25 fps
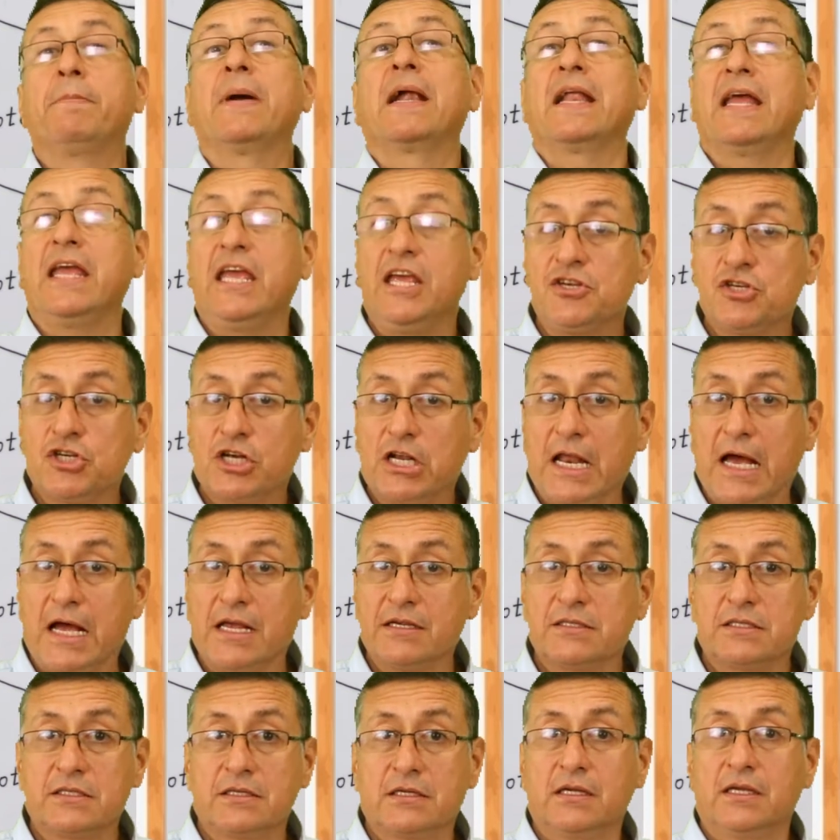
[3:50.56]
per each
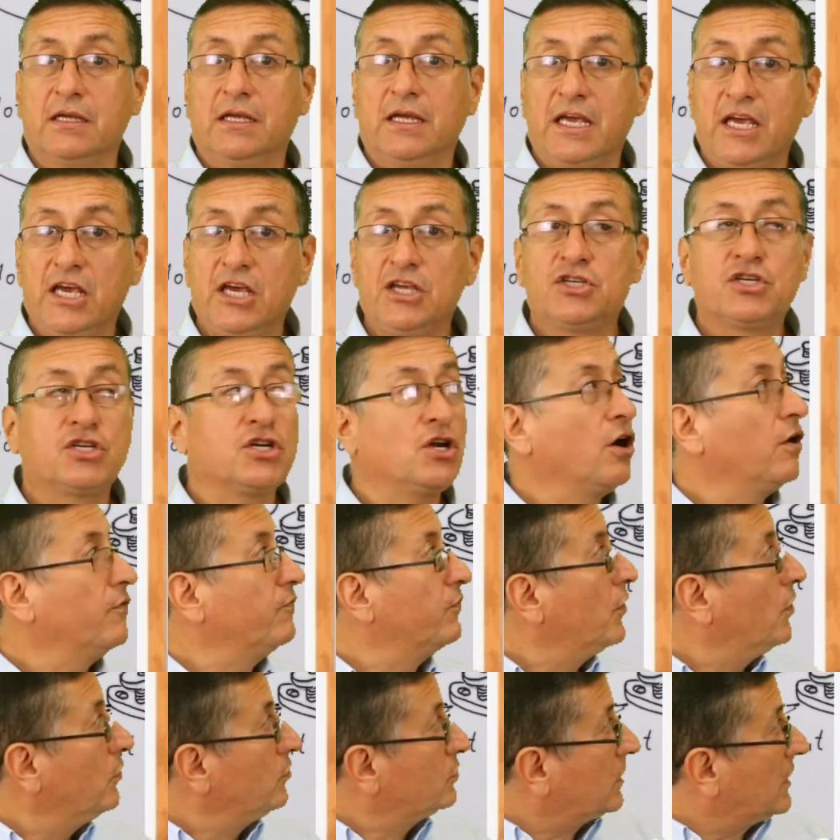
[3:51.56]
class. Each
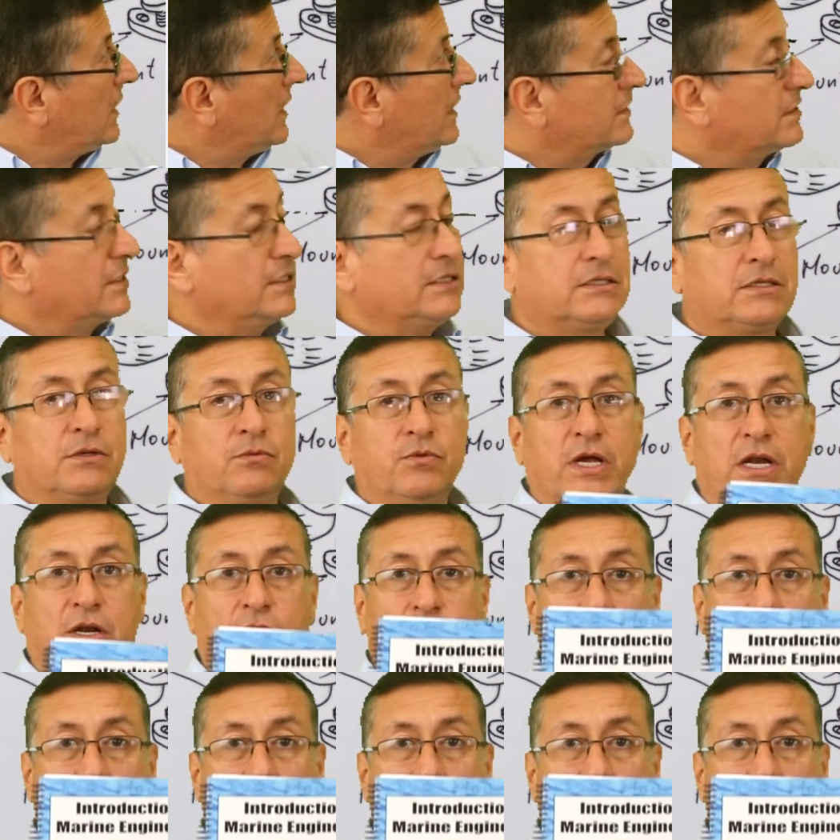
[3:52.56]
of those classes, we